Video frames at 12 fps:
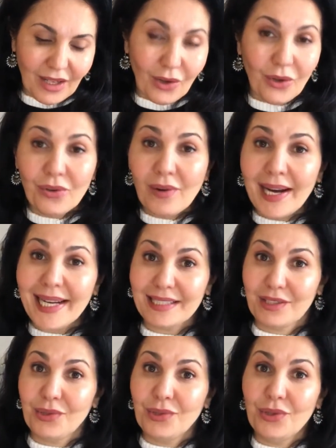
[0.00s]
All right,
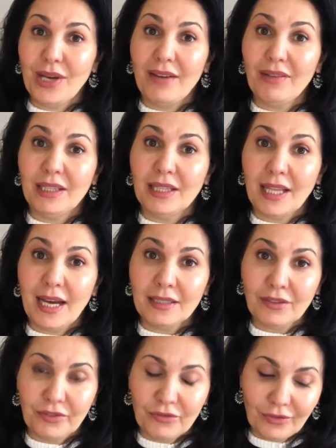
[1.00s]
so you have a lot
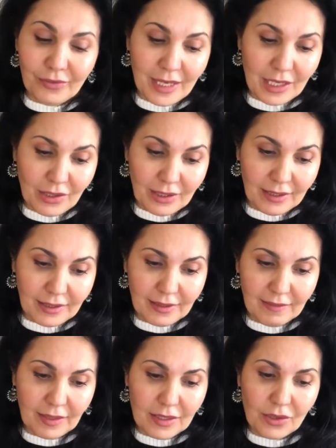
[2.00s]
of information in
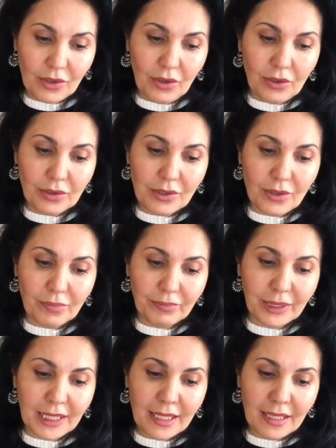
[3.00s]
this video, so
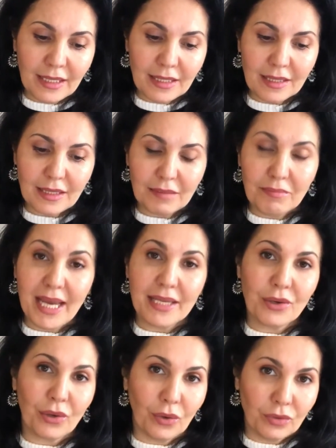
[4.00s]
please make
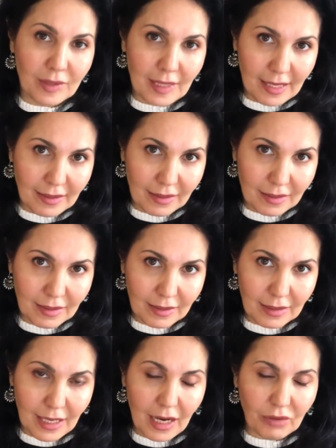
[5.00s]
your own sentences
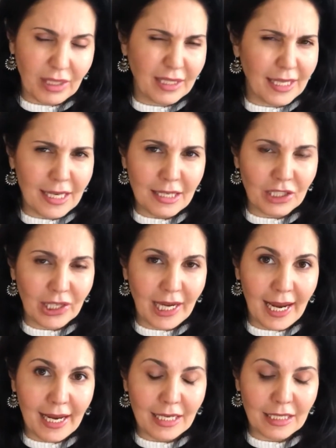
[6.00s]
now in each
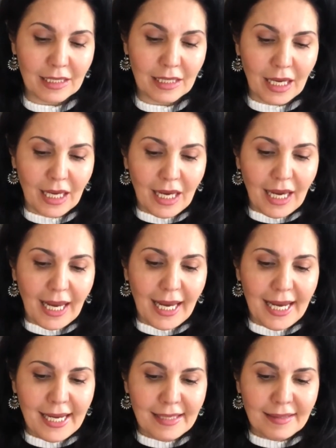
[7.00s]
case,
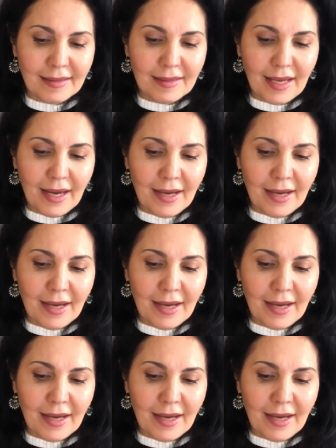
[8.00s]
and